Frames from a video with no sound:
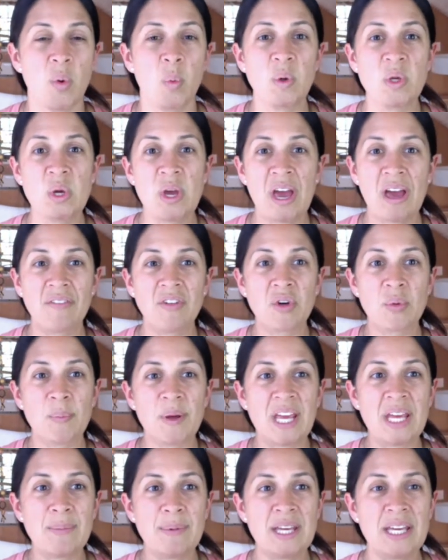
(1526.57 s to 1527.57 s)
When you have your
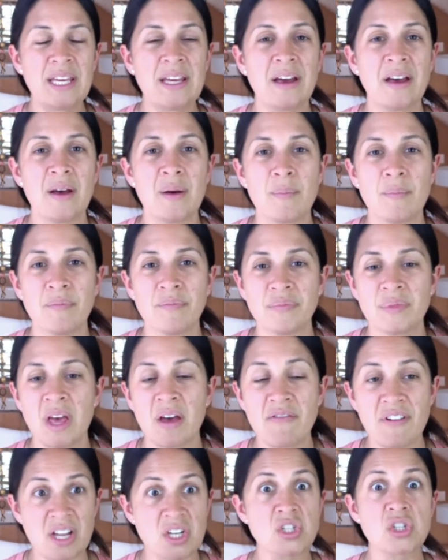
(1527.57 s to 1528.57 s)
baby um,
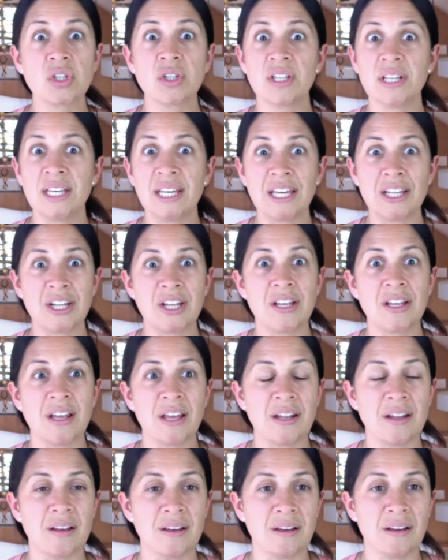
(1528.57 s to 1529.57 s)
eventually in a,
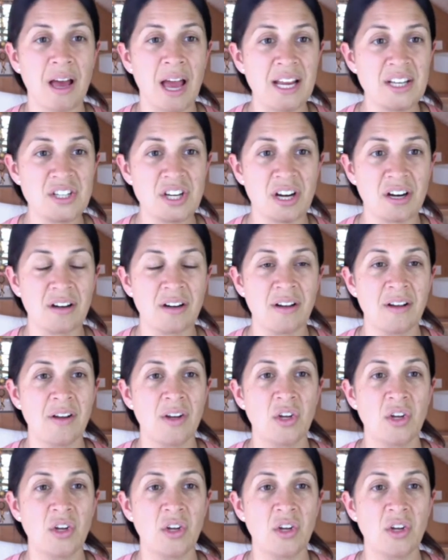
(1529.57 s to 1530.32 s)
in a high chair,